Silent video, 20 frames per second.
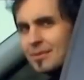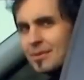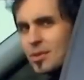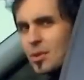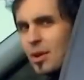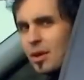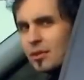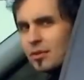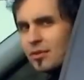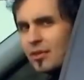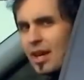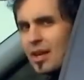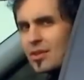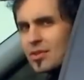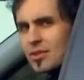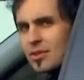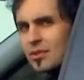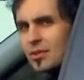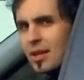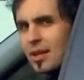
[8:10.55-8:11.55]

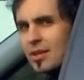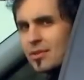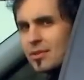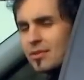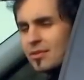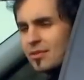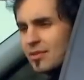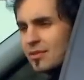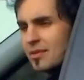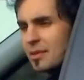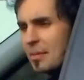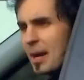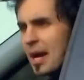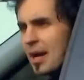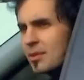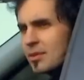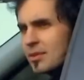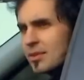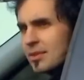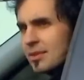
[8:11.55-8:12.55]

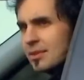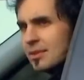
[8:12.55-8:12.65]
£12,350.